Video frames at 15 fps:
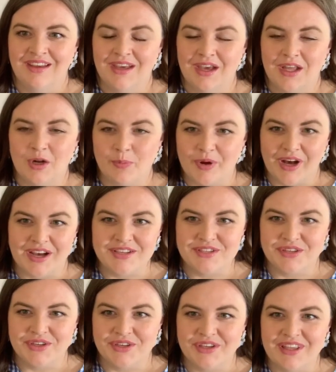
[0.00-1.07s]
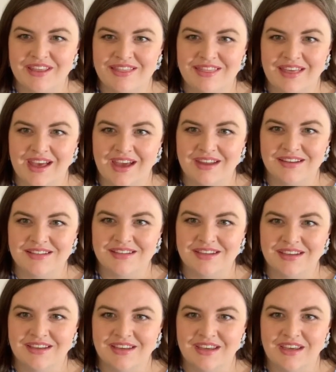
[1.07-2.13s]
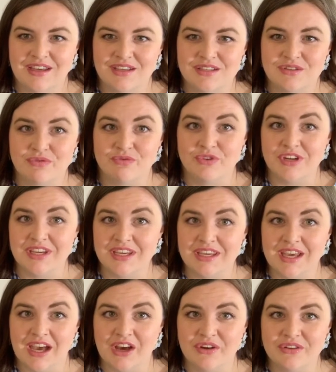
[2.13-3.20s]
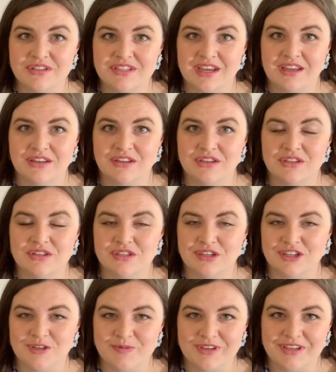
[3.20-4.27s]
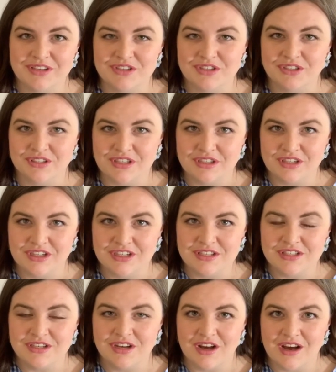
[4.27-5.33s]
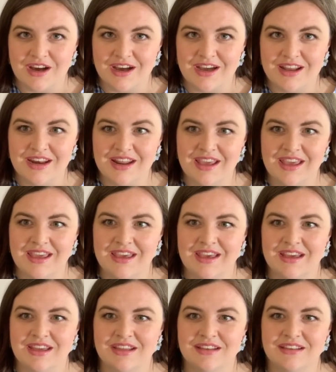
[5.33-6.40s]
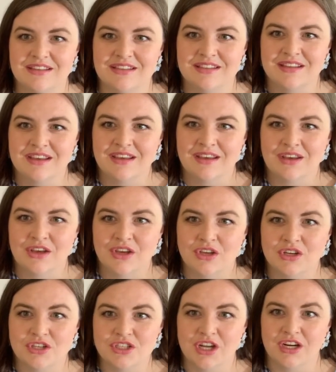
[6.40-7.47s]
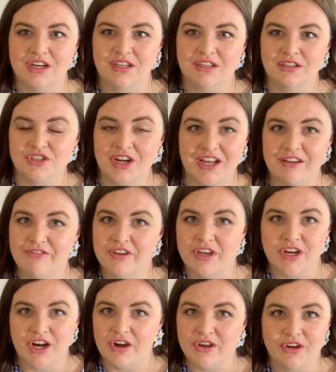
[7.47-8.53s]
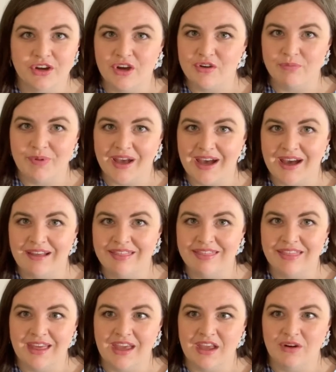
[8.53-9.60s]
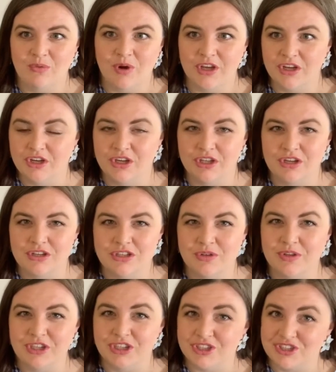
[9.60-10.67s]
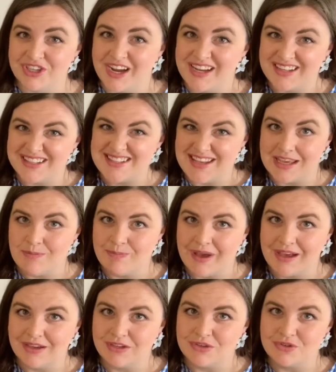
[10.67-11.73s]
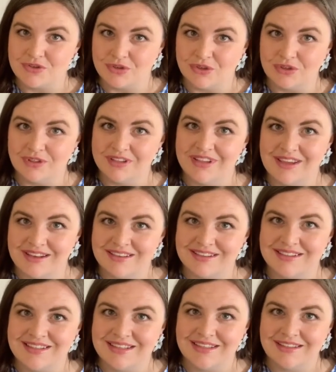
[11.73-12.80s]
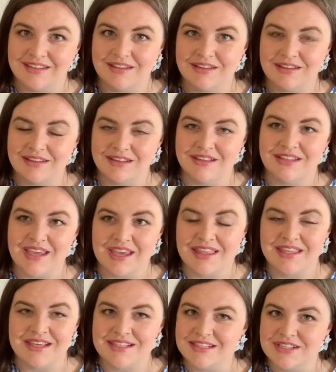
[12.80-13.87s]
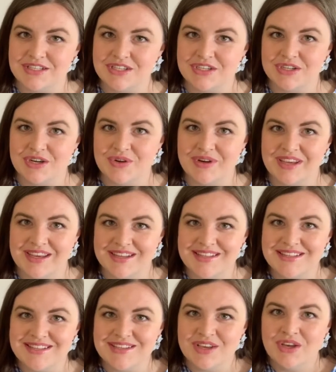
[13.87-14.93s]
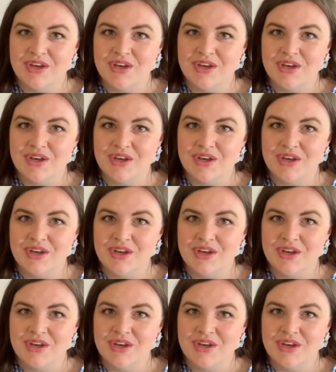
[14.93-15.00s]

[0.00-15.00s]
an apostle that is freaking out and concerned because your leader is gone and you're starting to try to figure out your own path and what you're going to do, and you're trying to take back control and take things into your own hands?